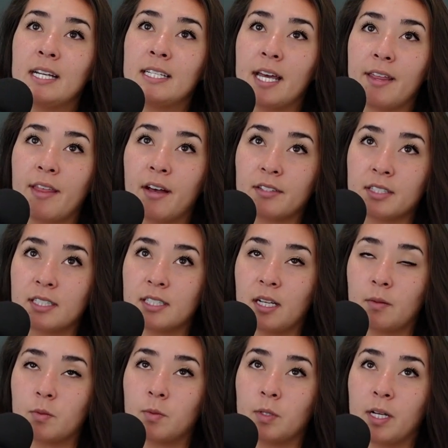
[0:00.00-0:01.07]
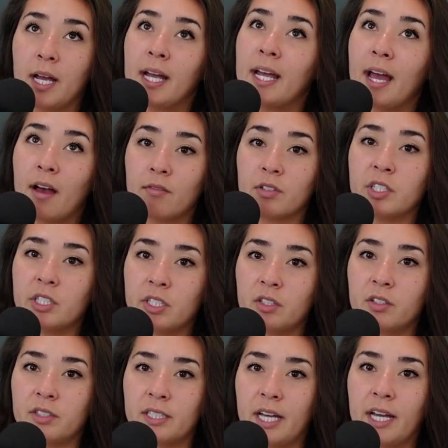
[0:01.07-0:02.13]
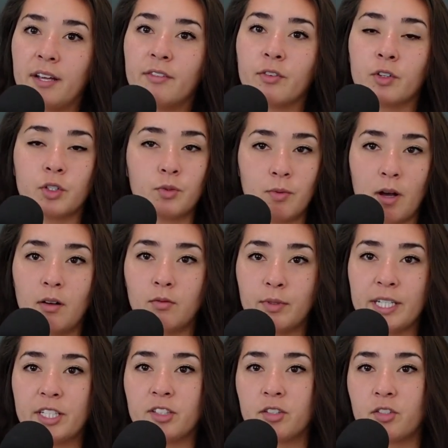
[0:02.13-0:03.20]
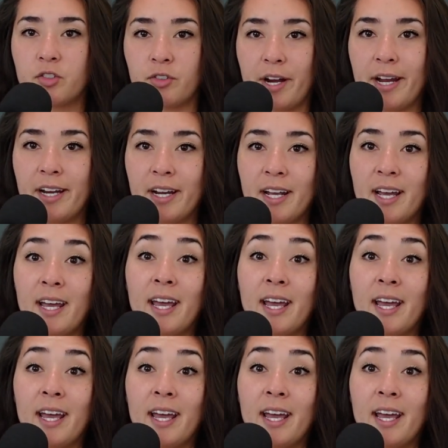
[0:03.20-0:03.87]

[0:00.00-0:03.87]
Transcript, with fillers: 10,000 steps per day every single day for 12 weeks straight.